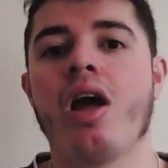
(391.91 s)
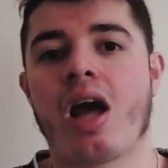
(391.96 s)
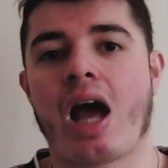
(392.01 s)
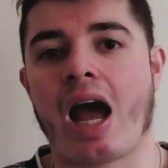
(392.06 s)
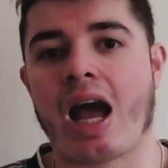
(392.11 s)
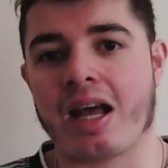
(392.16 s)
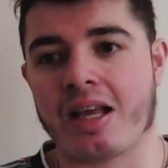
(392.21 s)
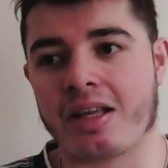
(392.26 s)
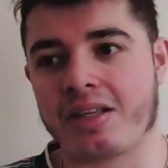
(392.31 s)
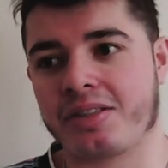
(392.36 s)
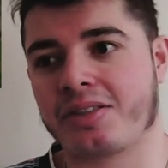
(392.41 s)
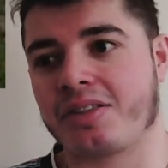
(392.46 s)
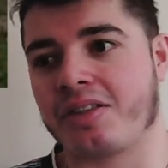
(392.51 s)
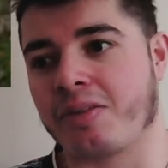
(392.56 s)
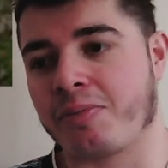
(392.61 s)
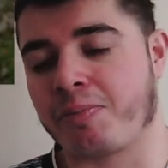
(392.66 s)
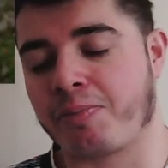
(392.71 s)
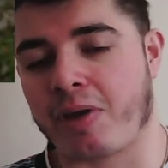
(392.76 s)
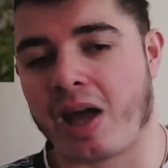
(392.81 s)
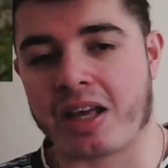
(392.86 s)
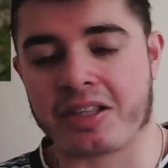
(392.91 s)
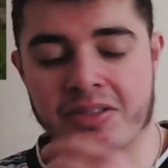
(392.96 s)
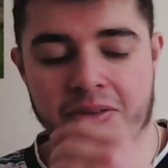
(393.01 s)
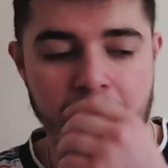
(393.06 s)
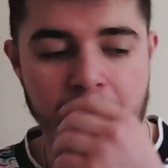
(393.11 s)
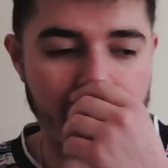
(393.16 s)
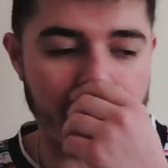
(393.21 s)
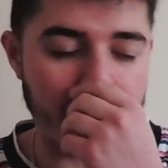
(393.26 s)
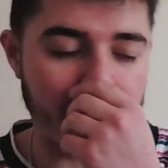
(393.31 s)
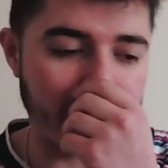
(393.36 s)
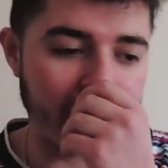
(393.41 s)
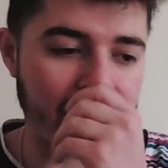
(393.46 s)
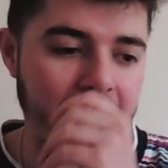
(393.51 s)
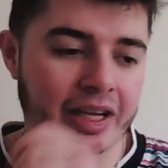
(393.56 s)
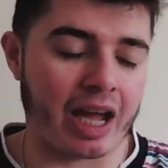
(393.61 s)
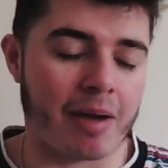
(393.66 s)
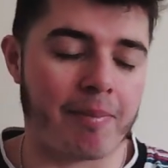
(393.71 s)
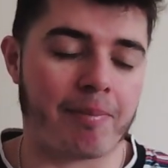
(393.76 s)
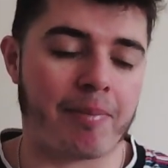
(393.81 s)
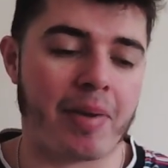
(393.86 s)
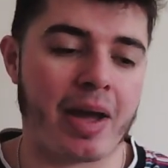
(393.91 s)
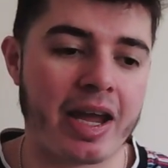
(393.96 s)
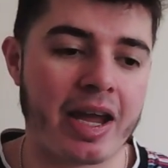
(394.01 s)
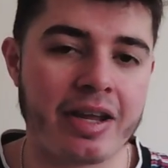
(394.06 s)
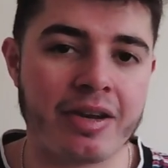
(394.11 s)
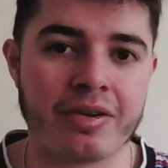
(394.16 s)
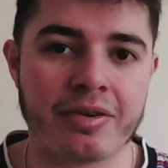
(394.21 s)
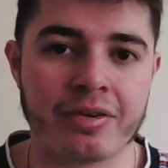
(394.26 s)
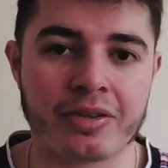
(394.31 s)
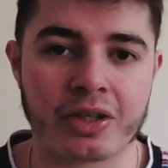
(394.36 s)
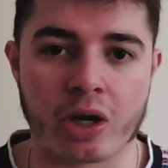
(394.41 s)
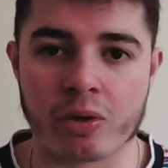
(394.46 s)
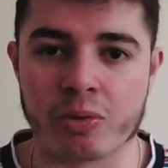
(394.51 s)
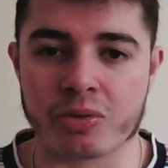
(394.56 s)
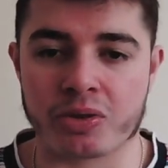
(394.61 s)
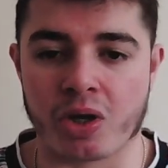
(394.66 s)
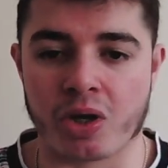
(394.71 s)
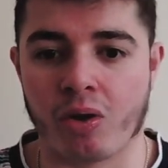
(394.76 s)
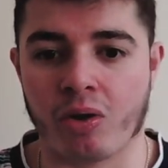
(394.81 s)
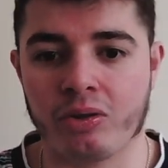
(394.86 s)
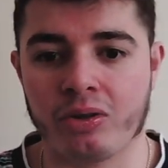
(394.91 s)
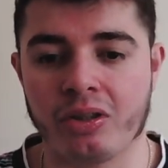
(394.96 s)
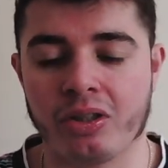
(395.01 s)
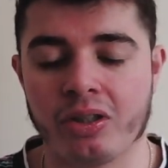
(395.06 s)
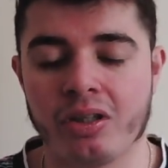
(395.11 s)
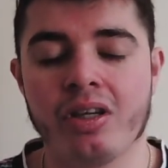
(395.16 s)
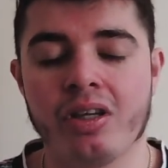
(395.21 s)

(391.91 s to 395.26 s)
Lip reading: as the Premier League campaign goes on.